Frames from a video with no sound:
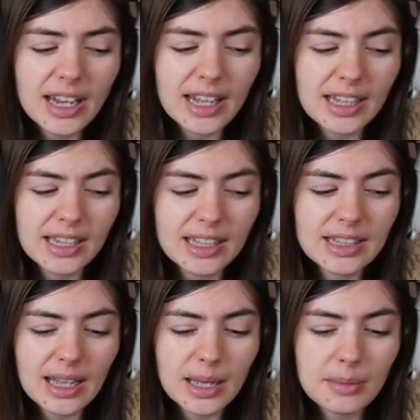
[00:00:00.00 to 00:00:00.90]
and
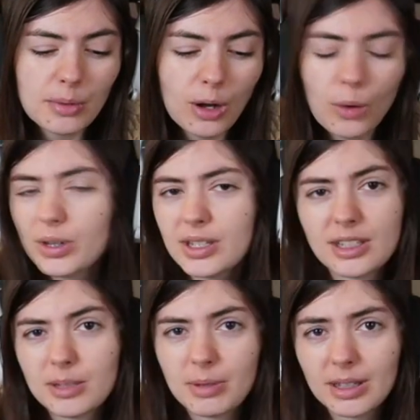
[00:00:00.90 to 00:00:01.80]
I'm always
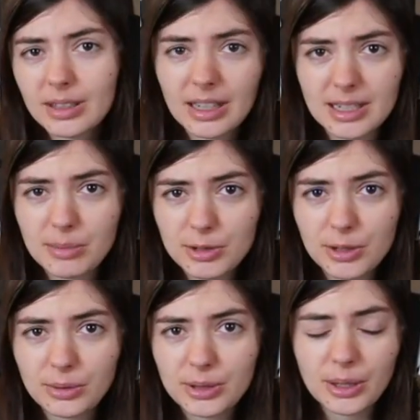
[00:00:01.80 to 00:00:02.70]
anticipating the next
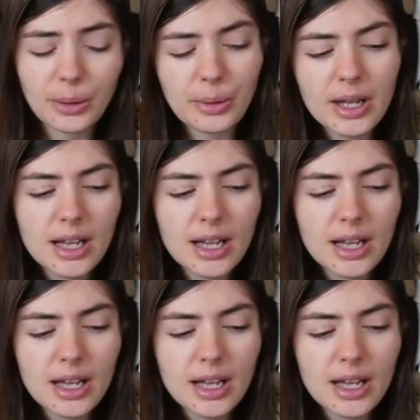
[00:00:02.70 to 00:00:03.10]
episode, so